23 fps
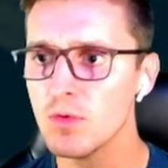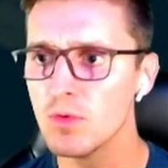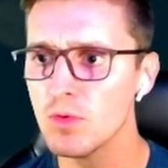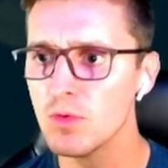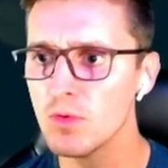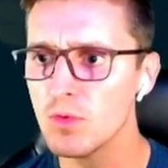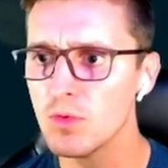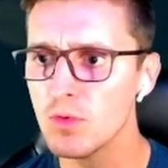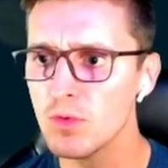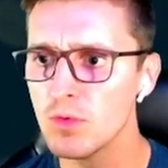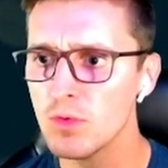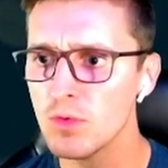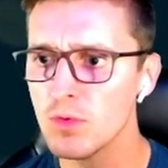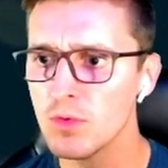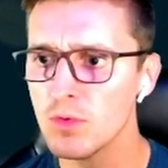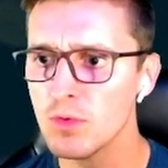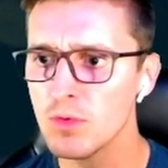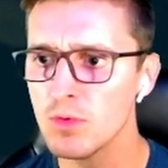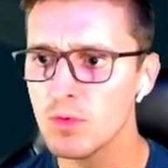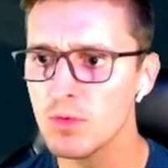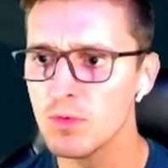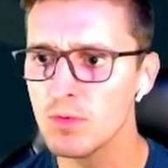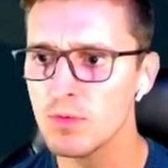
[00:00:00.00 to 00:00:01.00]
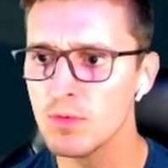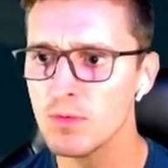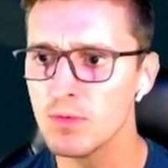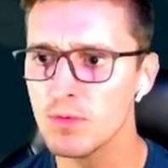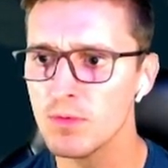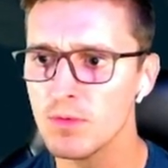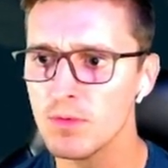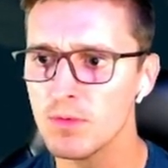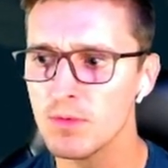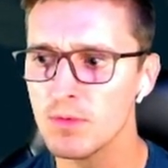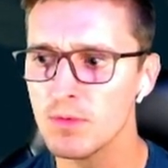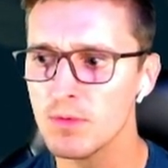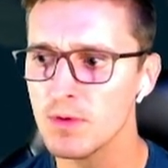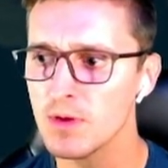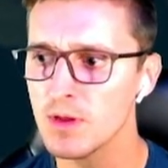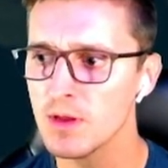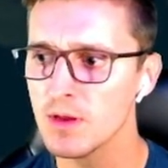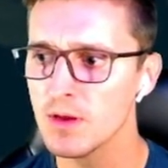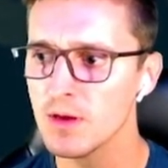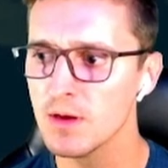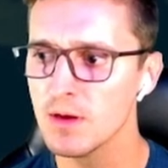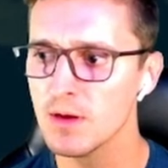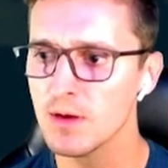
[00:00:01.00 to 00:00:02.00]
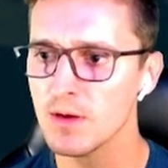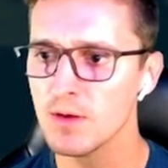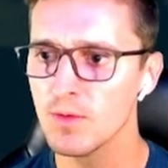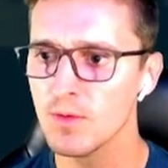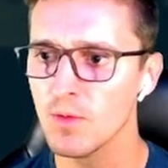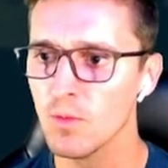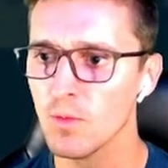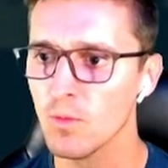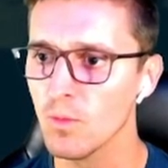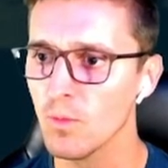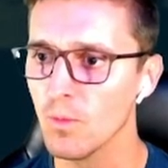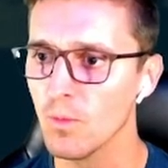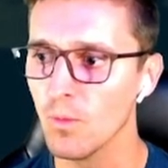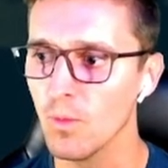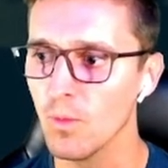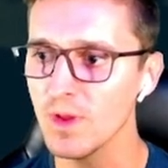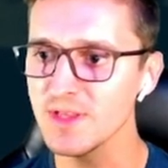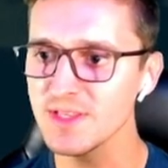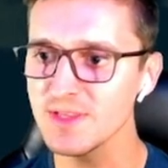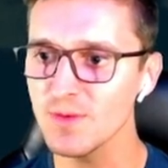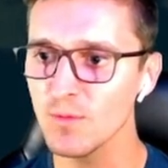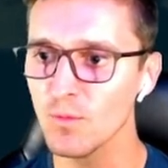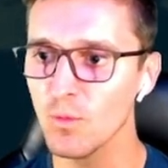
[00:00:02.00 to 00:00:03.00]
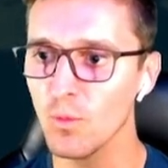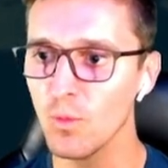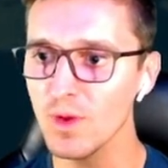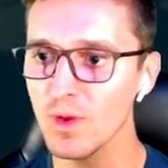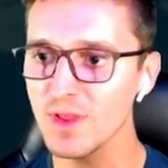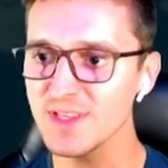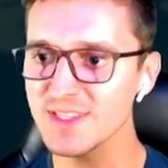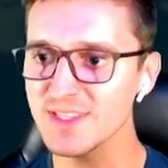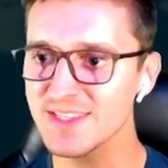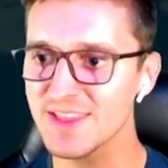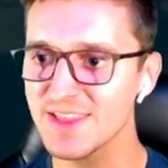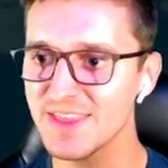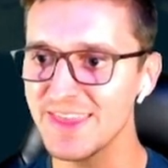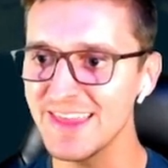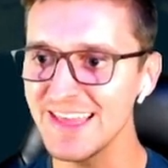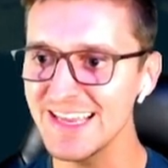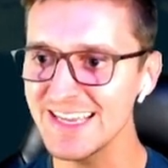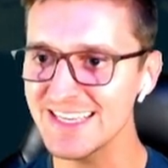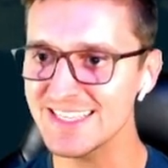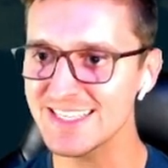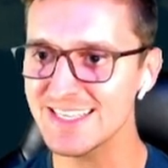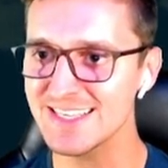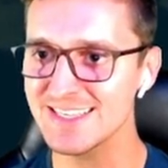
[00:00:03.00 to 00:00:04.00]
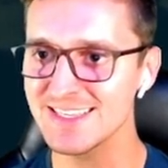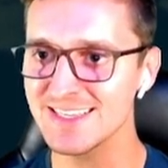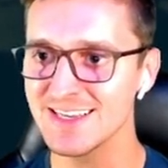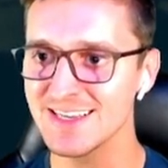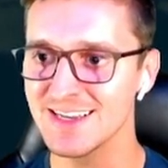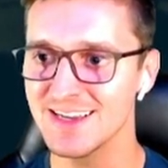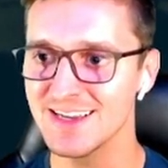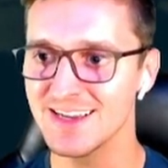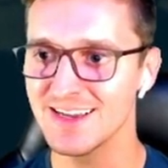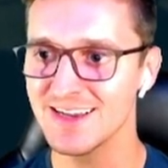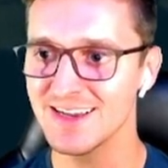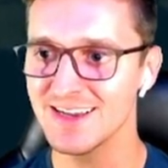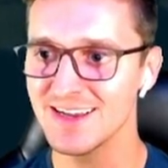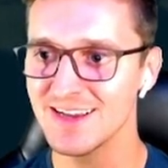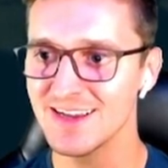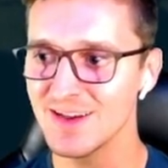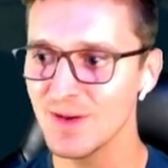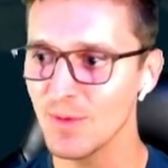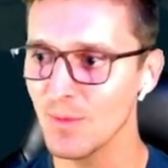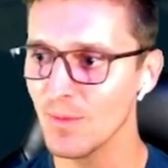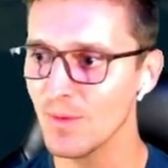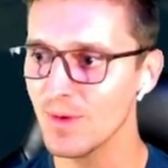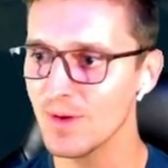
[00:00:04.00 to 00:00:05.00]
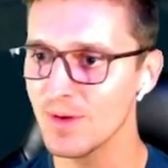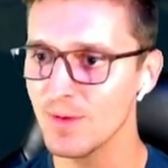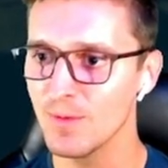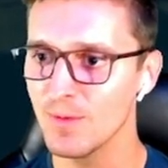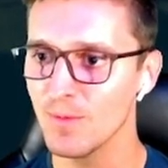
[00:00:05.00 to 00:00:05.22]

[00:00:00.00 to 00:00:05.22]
Calm down. But I also use this opportunity to fly Latios to the sunken ship